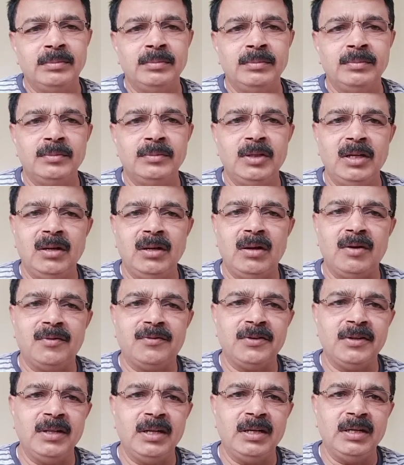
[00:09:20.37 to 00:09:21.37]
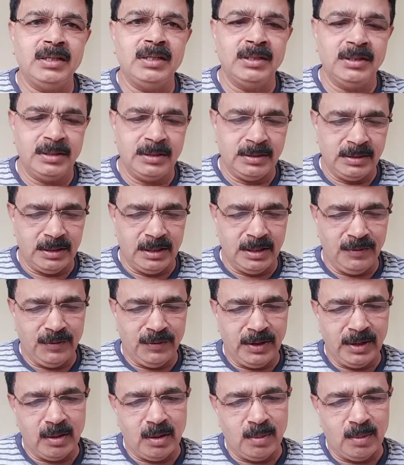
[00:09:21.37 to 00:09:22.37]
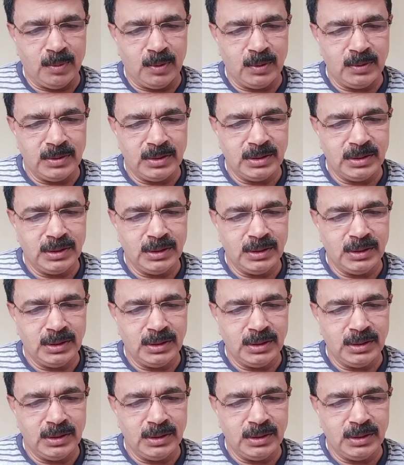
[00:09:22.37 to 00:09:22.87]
then after that the different compounds,